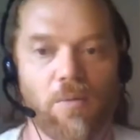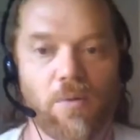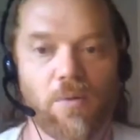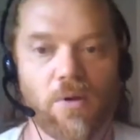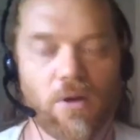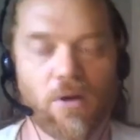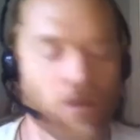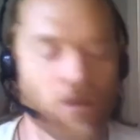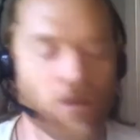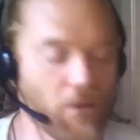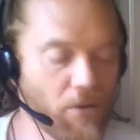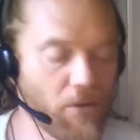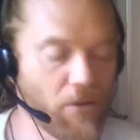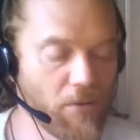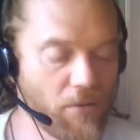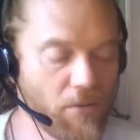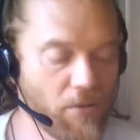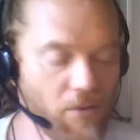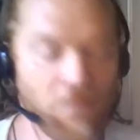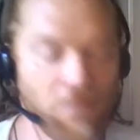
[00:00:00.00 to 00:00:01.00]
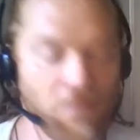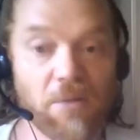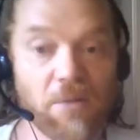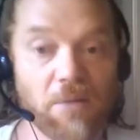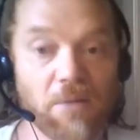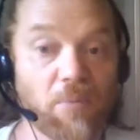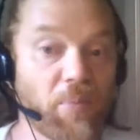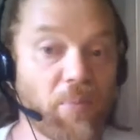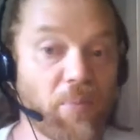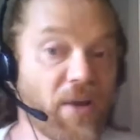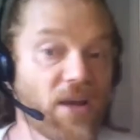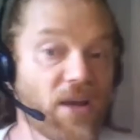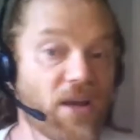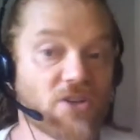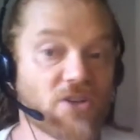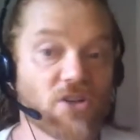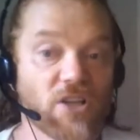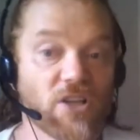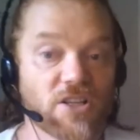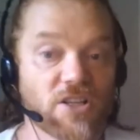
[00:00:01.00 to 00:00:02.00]
being prepared
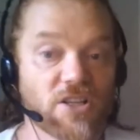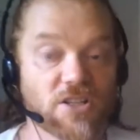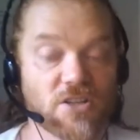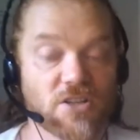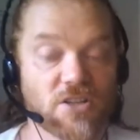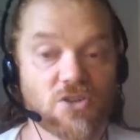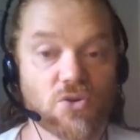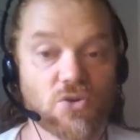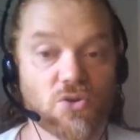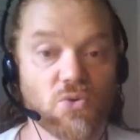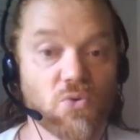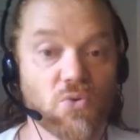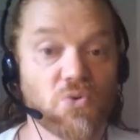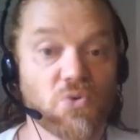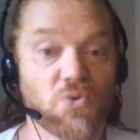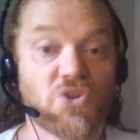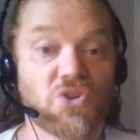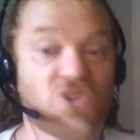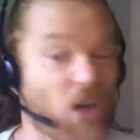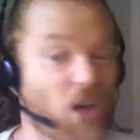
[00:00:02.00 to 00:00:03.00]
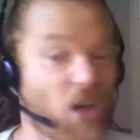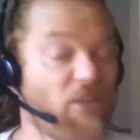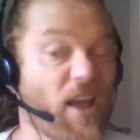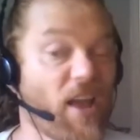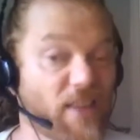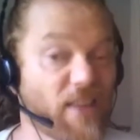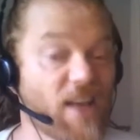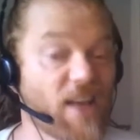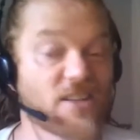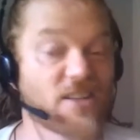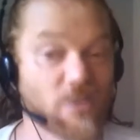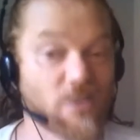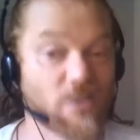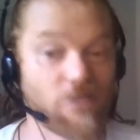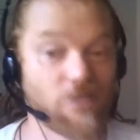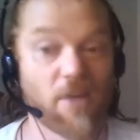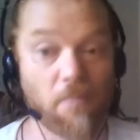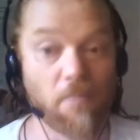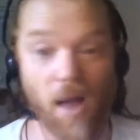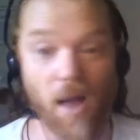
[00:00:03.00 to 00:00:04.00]
to listen to stuff like that,
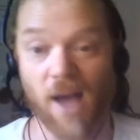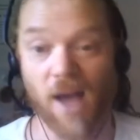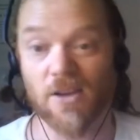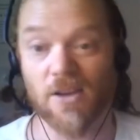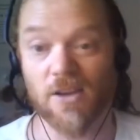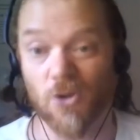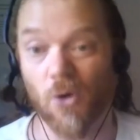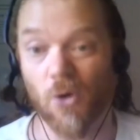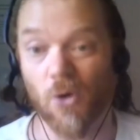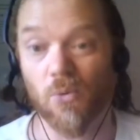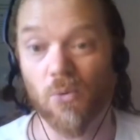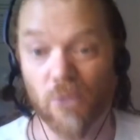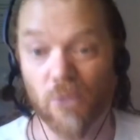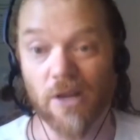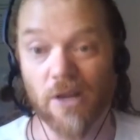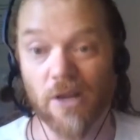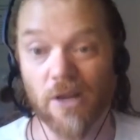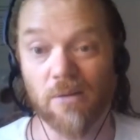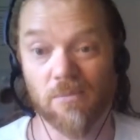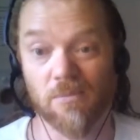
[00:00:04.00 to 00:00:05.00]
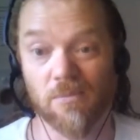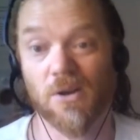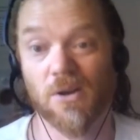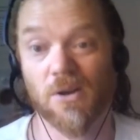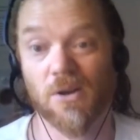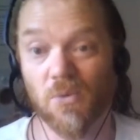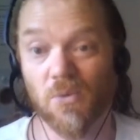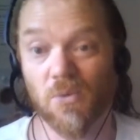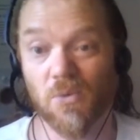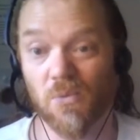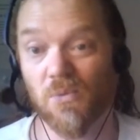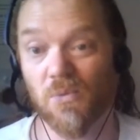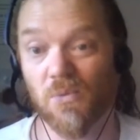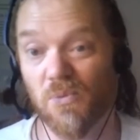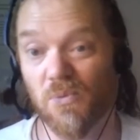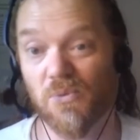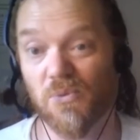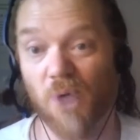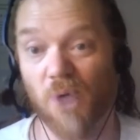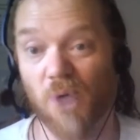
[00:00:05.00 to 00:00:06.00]
stuff that might, you know, really
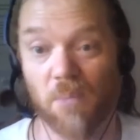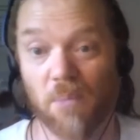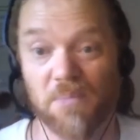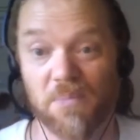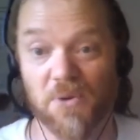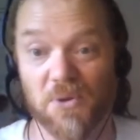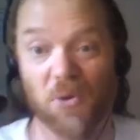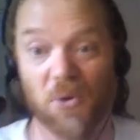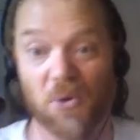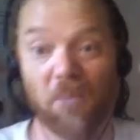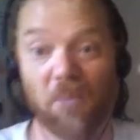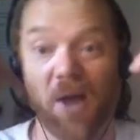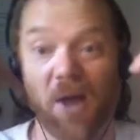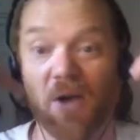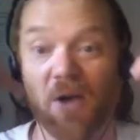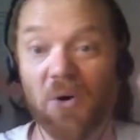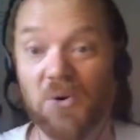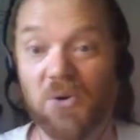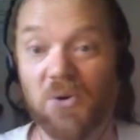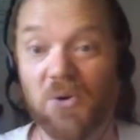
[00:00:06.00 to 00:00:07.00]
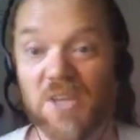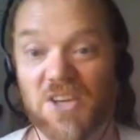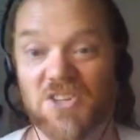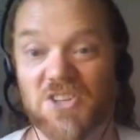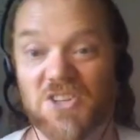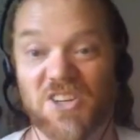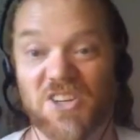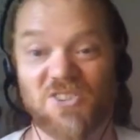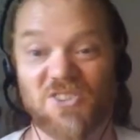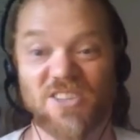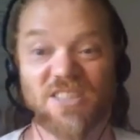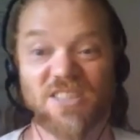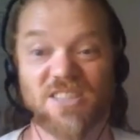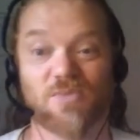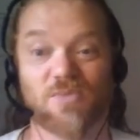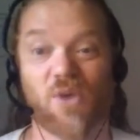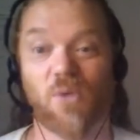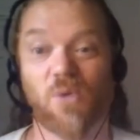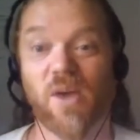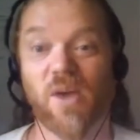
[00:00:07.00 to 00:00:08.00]
rob, you know, my own idiosyncrasies
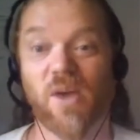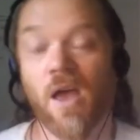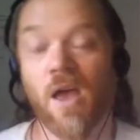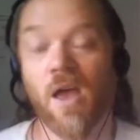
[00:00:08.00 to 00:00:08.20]
the wrong way,